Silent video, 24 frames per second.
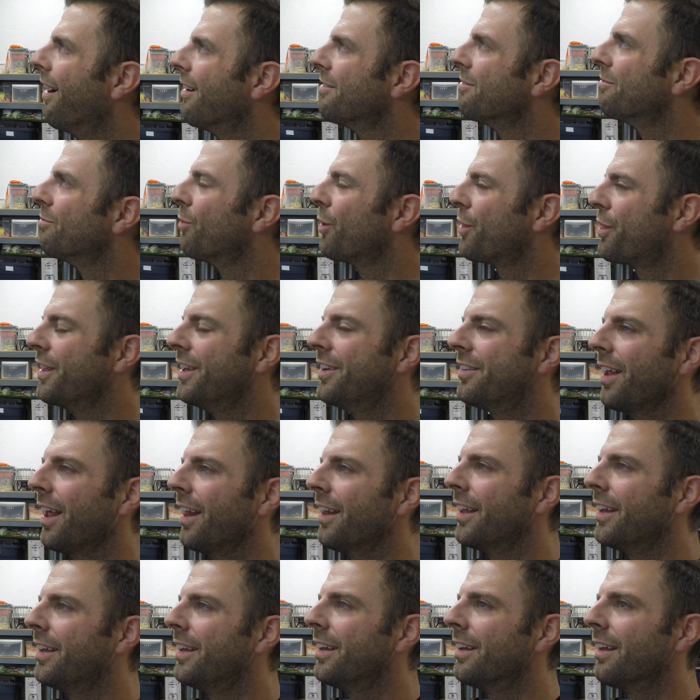with these
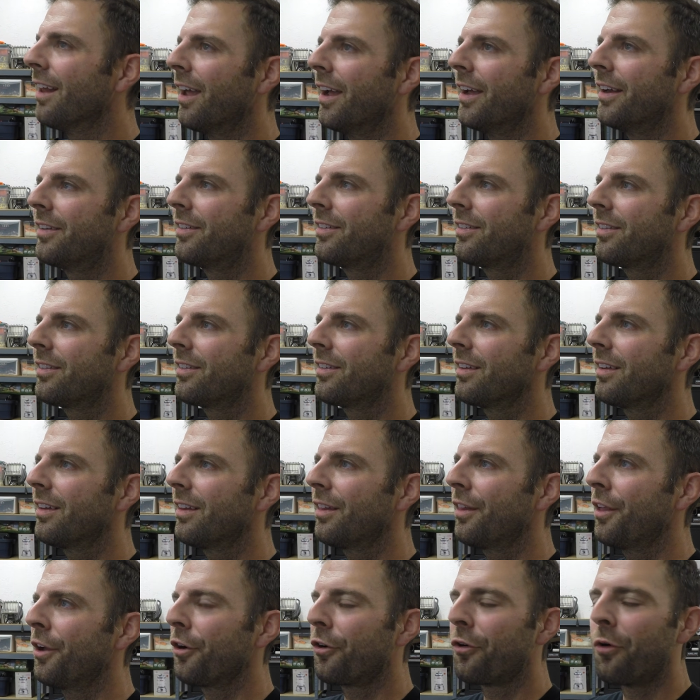LED lights,
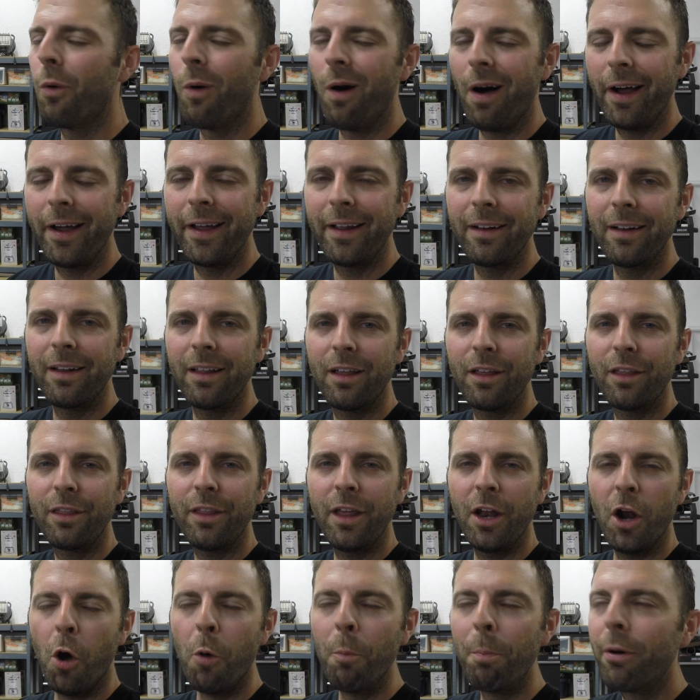they're quiet,
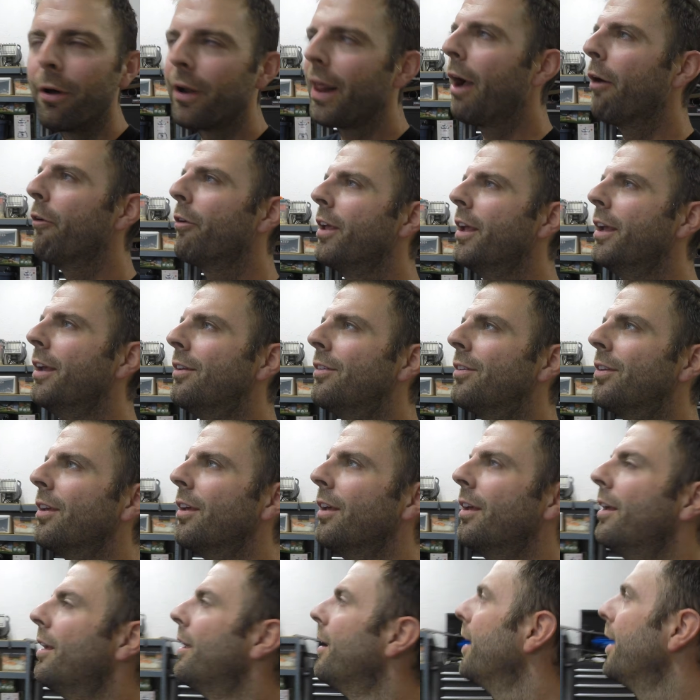they don't put out heat.
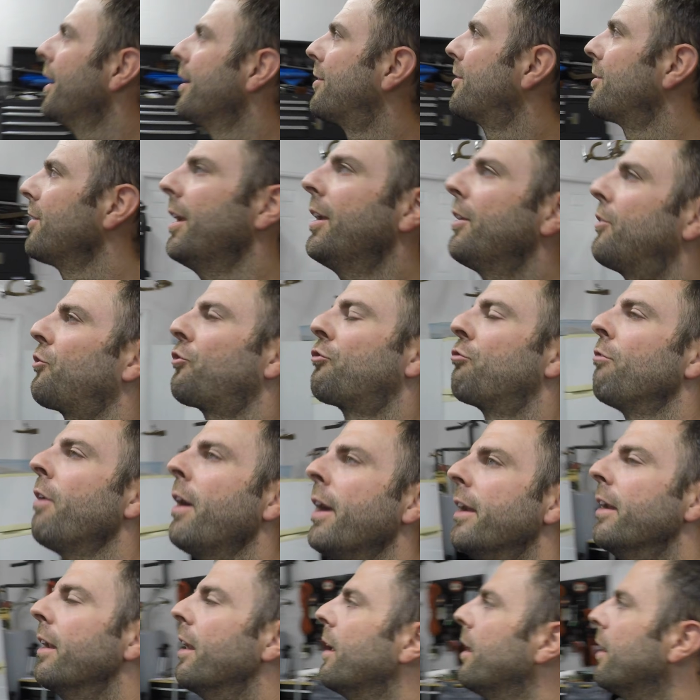It's
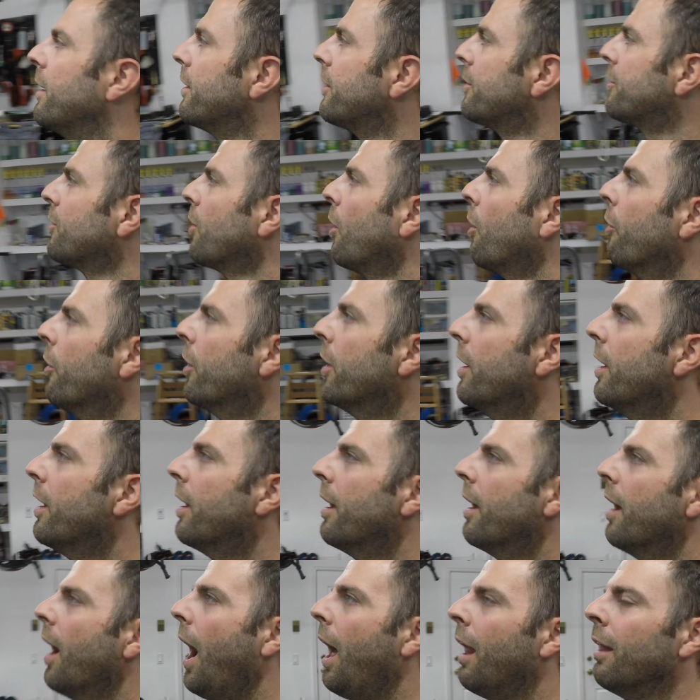great. So
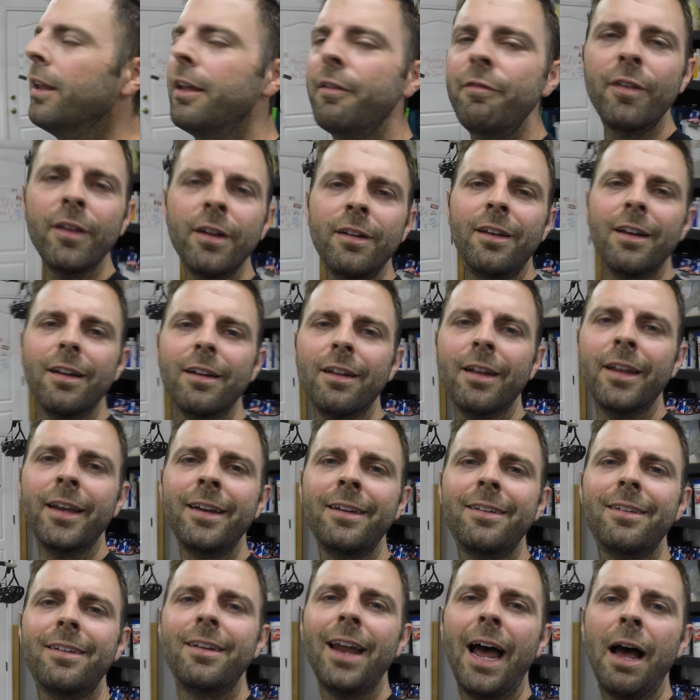I'll leave the
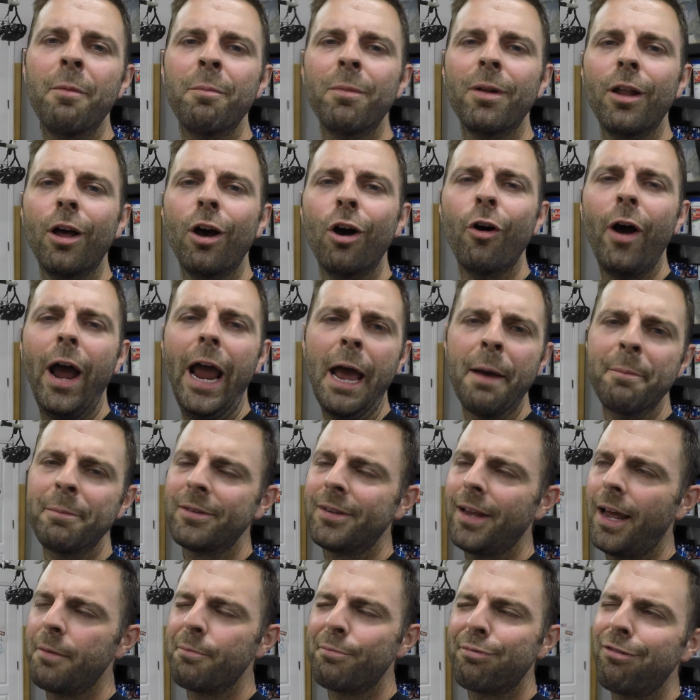link down below.
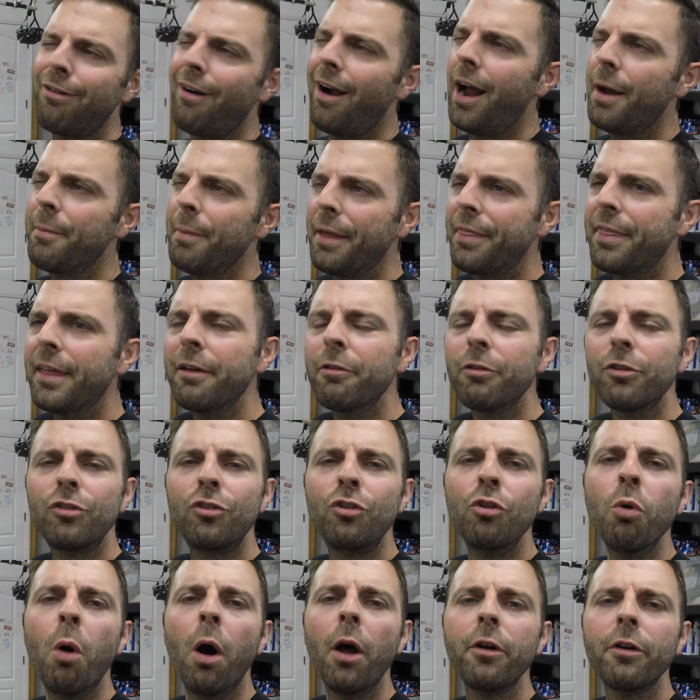Amazon Prime, I think it was
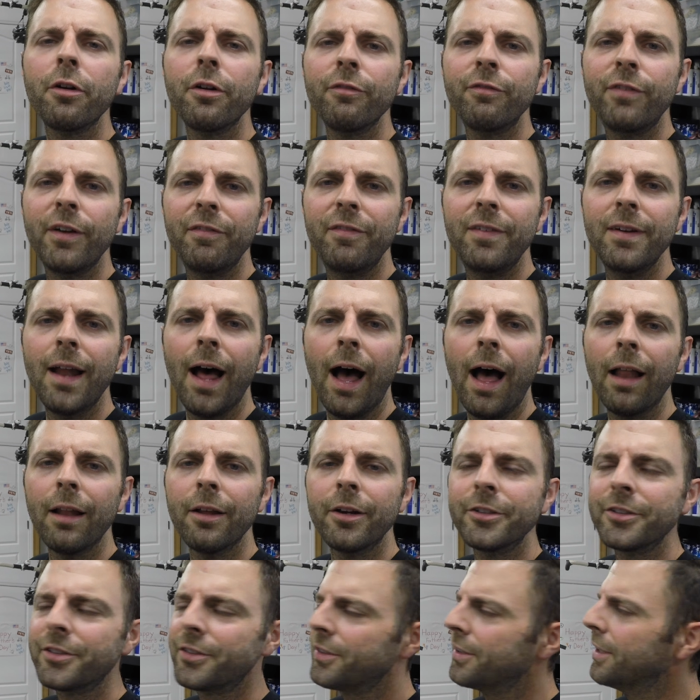
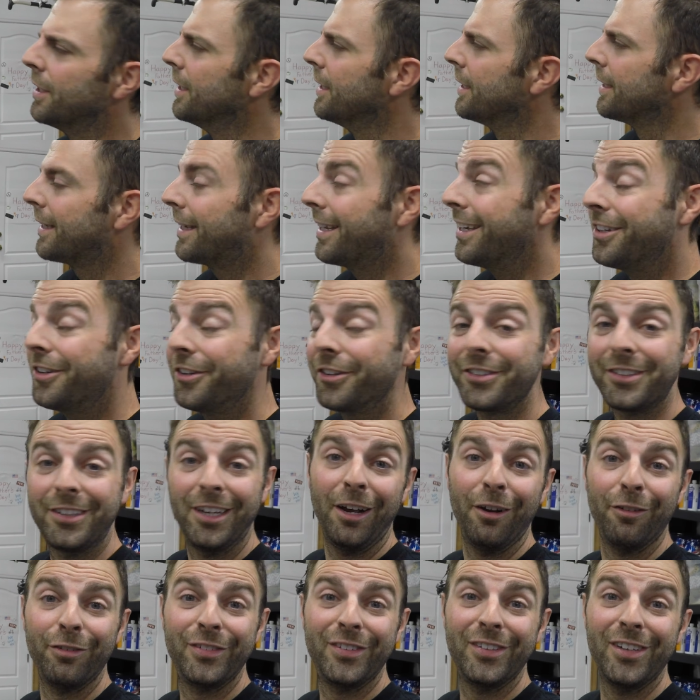$250. Get
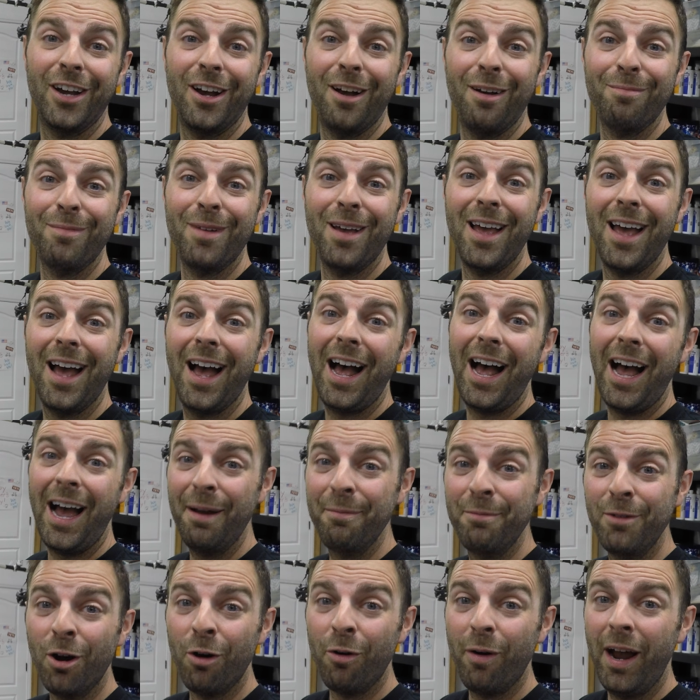yourself some.
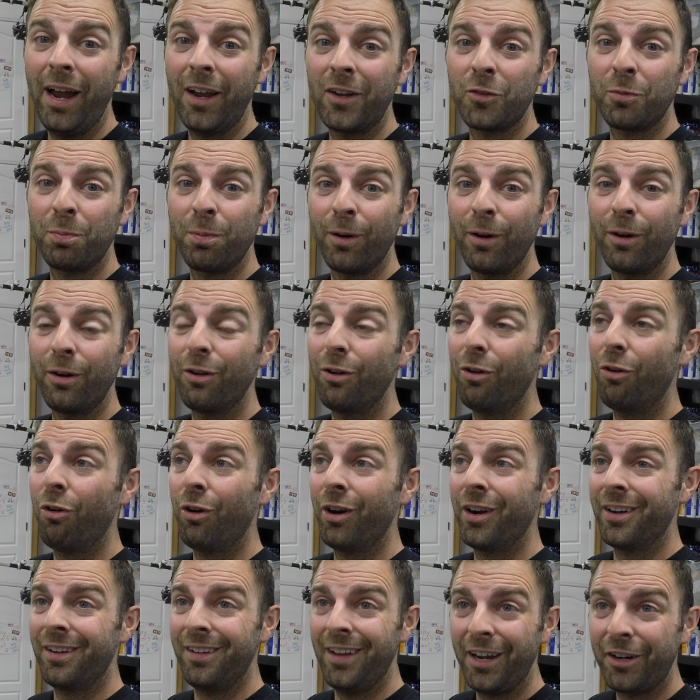I'm no expert or
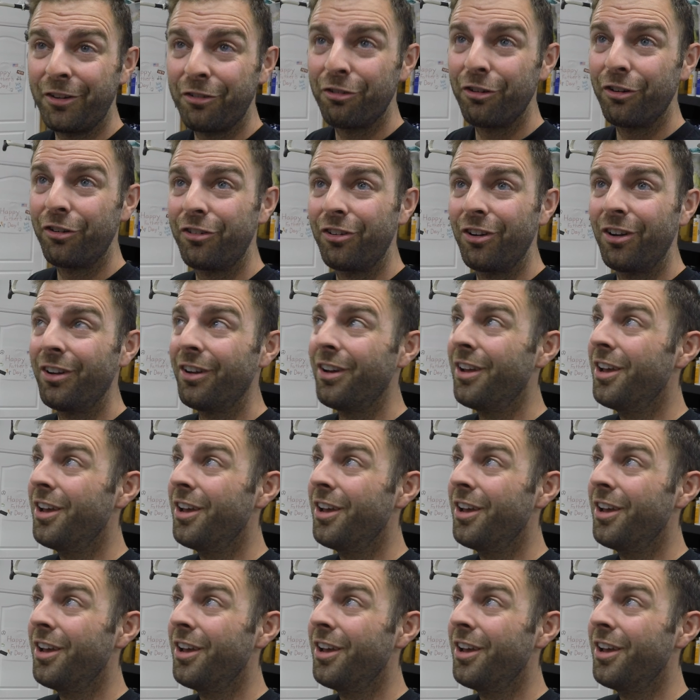an electrician.